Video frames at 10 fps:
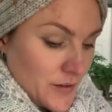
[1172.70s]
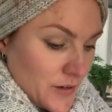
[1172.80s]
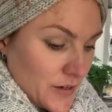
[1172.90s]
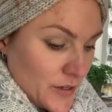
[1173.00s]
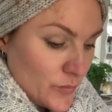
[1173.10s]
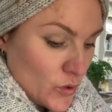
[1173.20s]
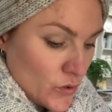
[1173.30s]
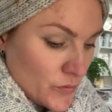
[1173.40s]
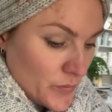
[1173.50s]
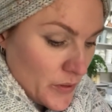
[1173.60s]
I am
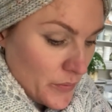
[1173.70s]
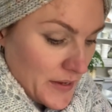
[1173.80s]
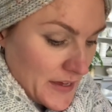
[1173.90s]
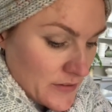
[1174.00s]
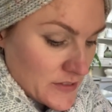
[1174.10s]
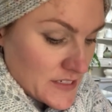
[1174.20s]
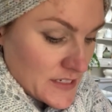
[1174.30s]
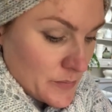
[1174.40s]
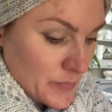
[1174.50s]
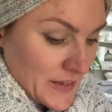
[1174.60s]
on my way out to
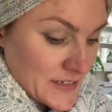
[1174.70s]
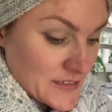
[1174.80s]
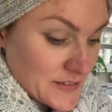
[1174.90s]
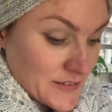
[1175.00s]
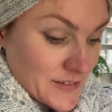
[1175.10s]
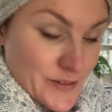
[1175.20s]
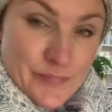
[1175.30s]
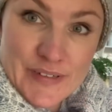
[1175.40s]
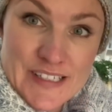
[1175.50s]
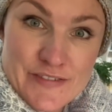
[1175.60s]
the paddock
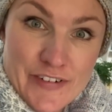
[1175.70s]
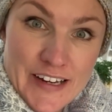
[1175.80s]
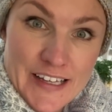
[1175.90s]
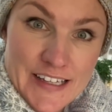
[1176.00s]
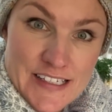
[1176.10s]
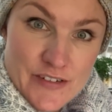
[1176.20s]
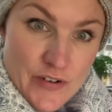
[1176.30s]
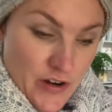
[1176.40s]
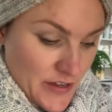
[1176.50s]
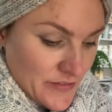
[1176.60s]
because Franca has
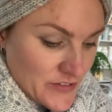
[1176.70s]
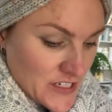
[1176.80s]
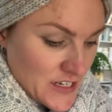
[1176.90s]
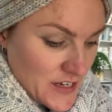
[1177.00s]
arrived.